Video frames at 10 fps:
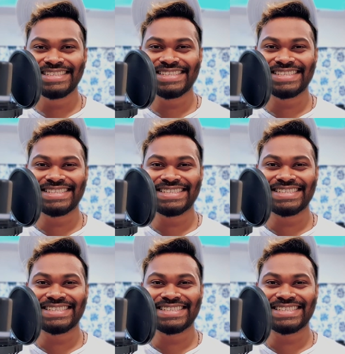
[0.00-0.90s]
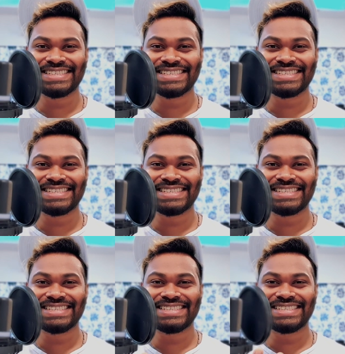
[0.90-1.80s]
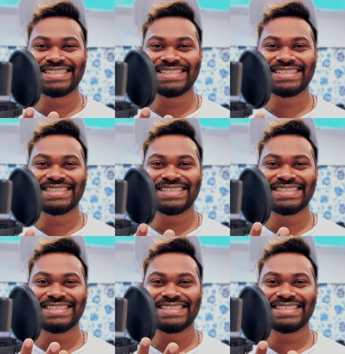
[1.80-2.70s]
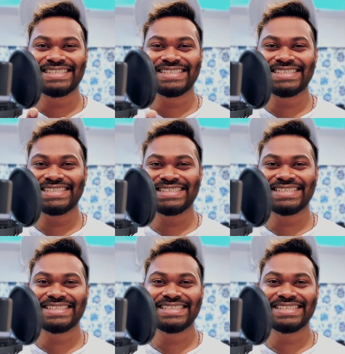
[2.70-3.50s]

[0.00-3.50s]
Nothing is said.